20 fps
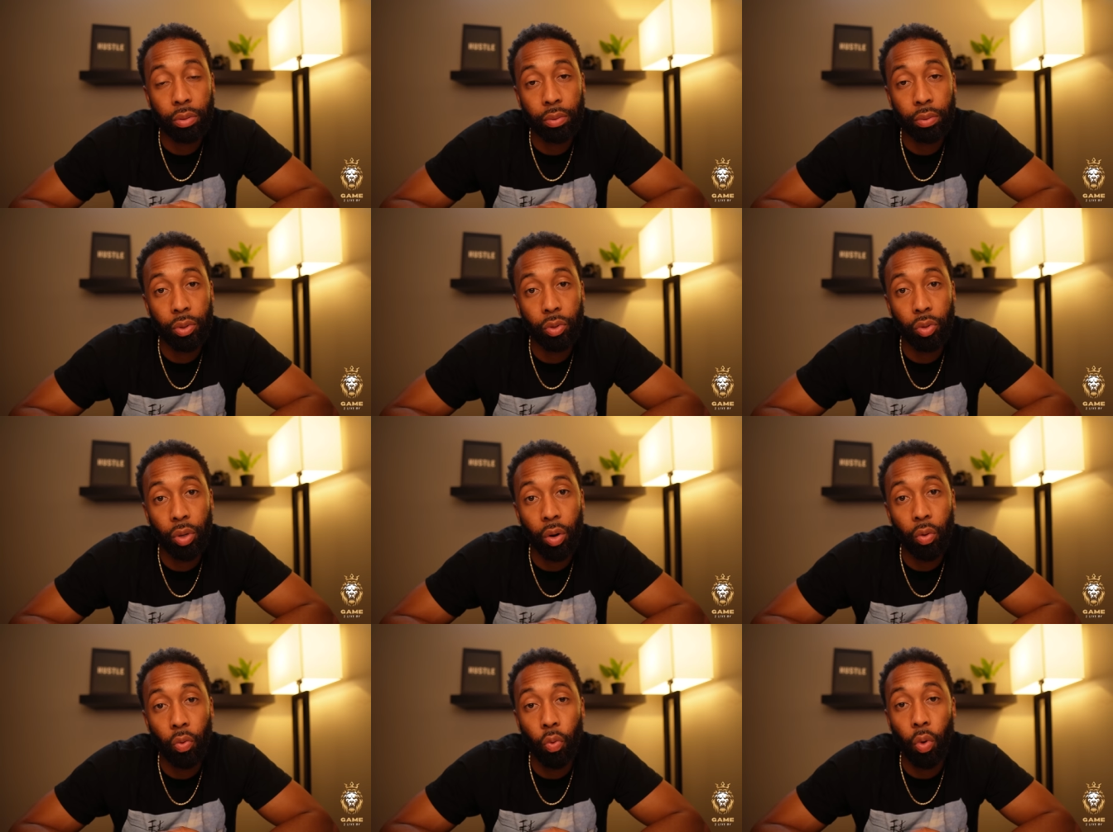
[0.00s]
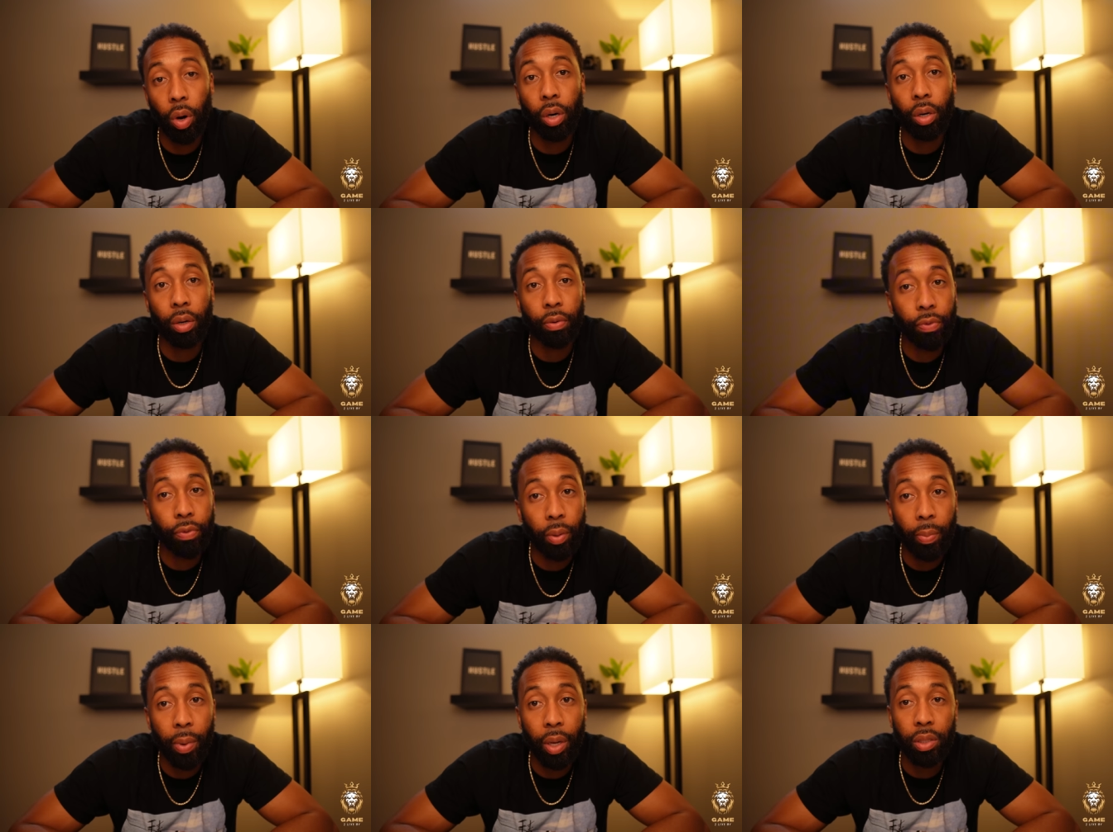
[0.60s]
You know, working
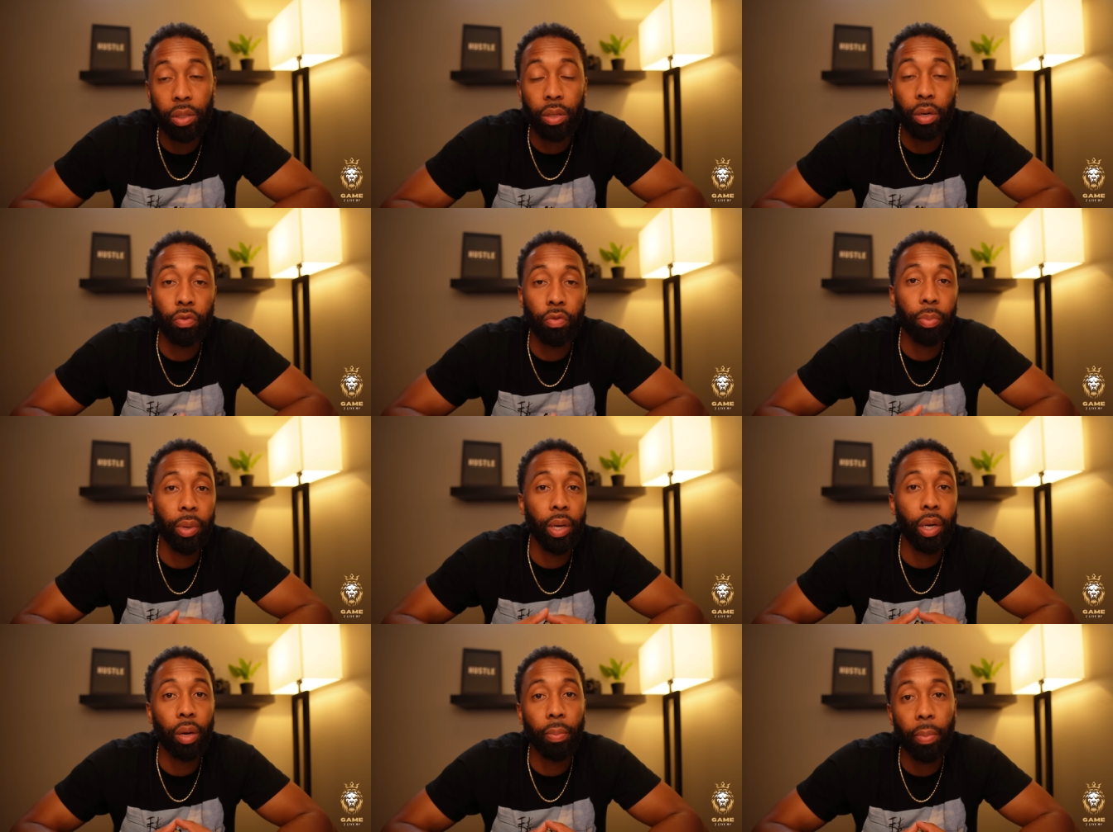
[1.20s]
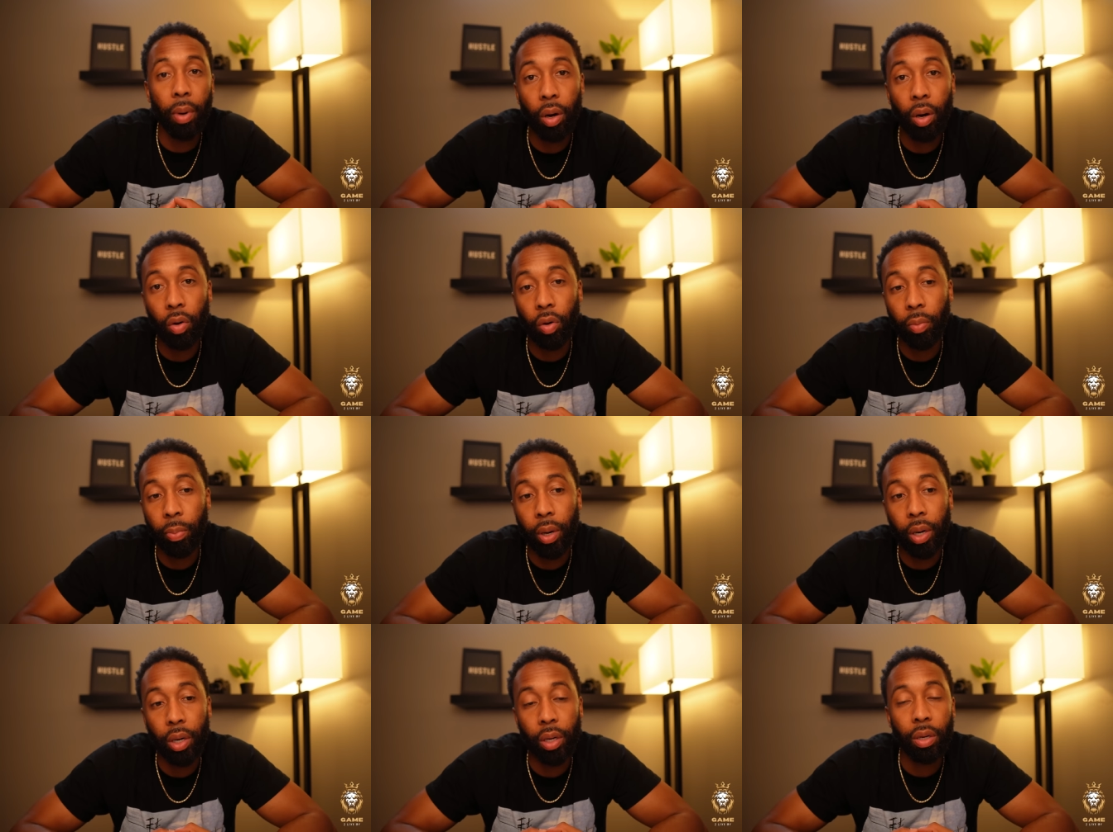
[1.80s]
for myself, making my
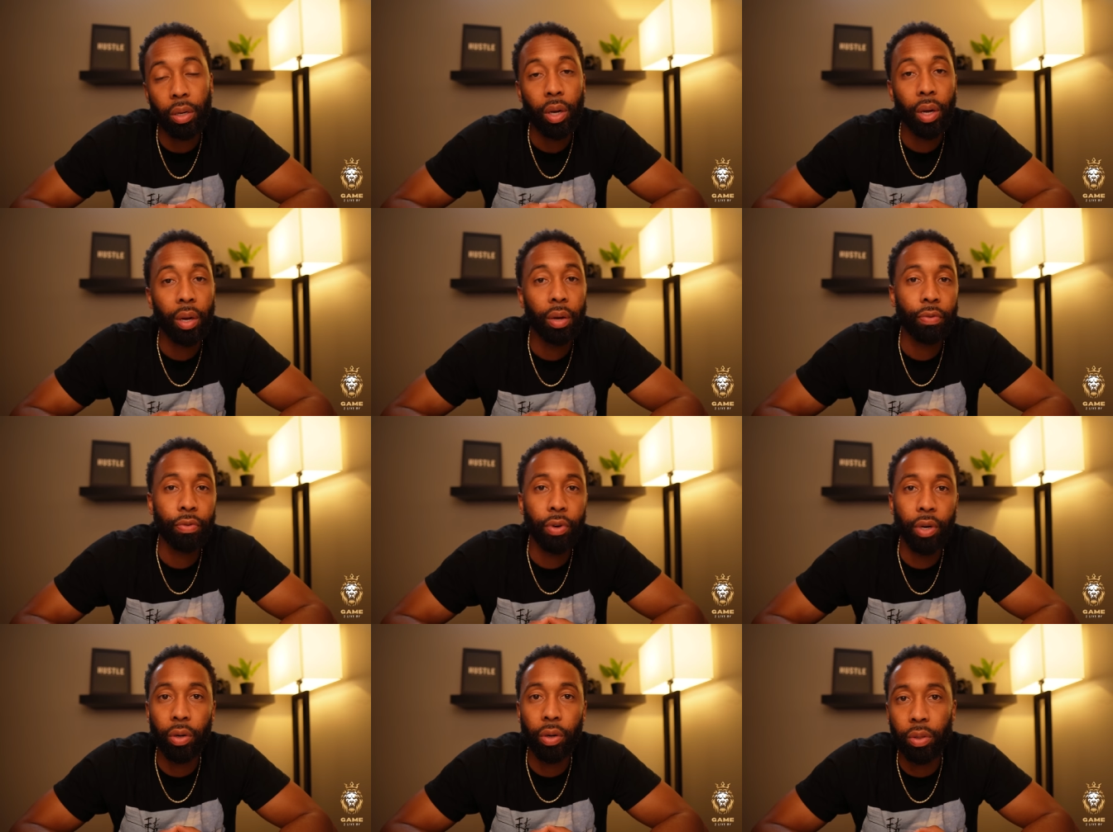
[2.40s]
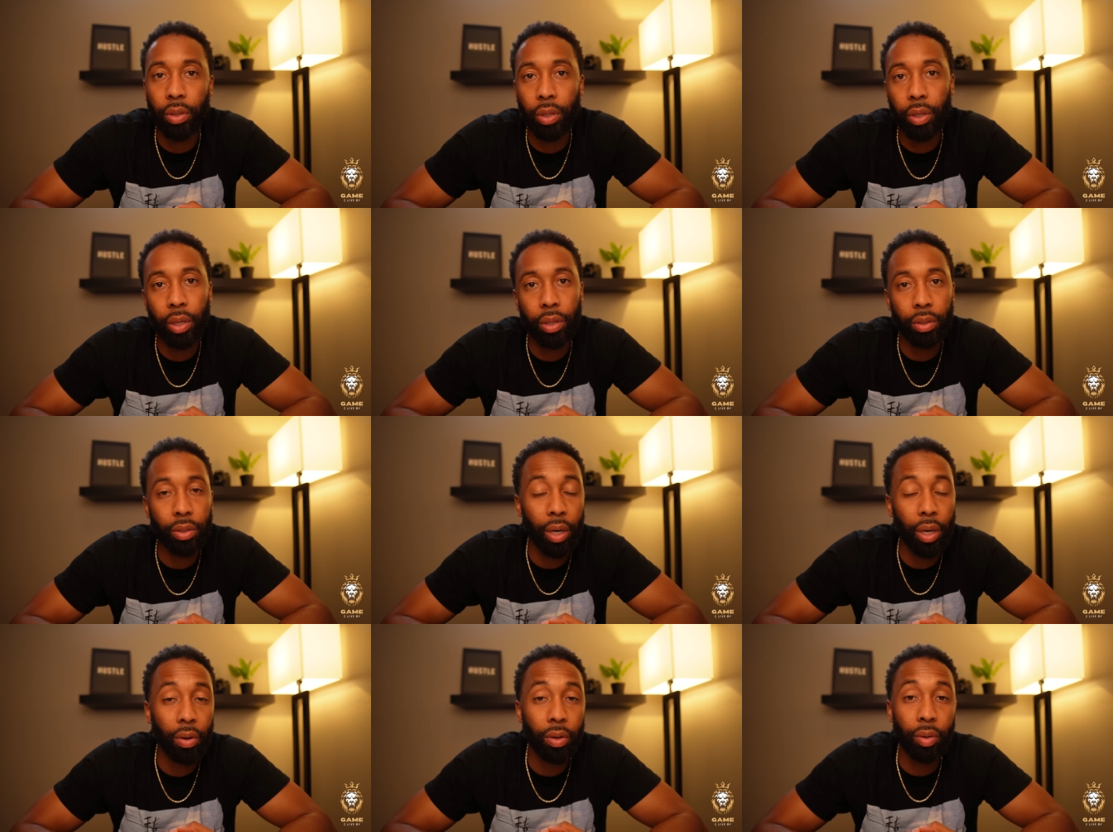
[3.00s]
own money, figuring
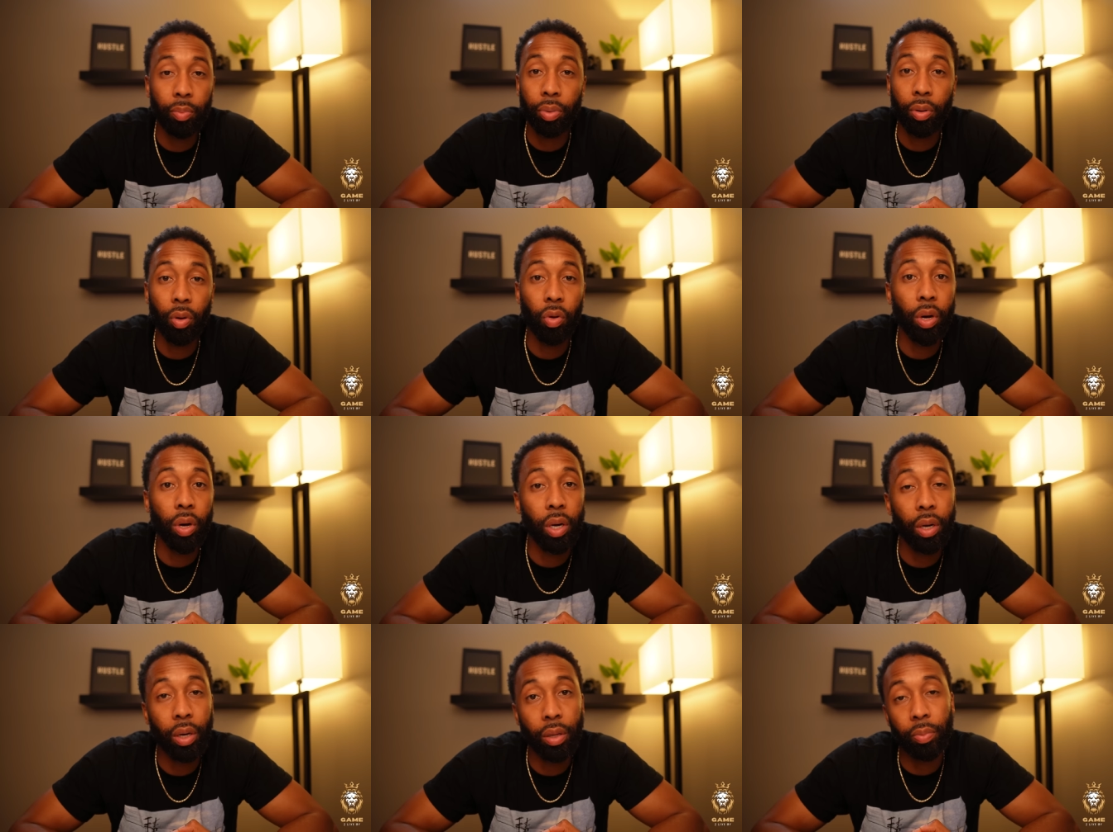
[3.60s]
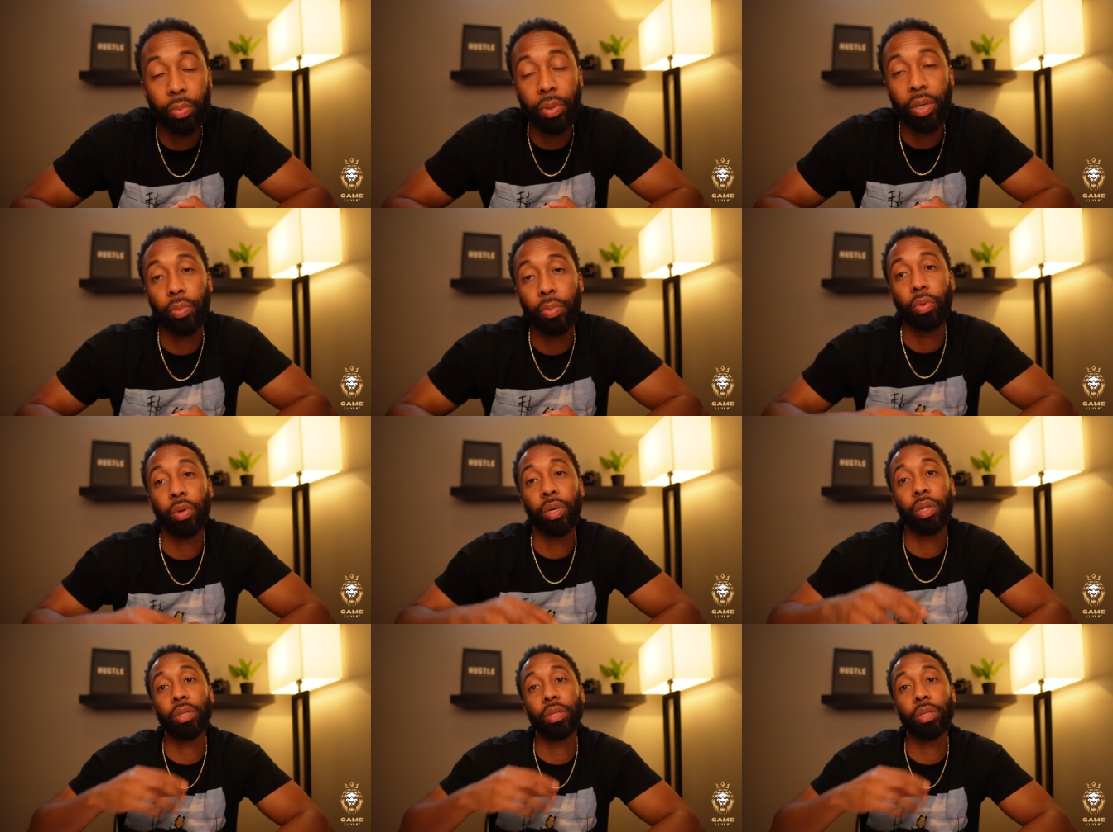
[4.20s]
things out, employing other people.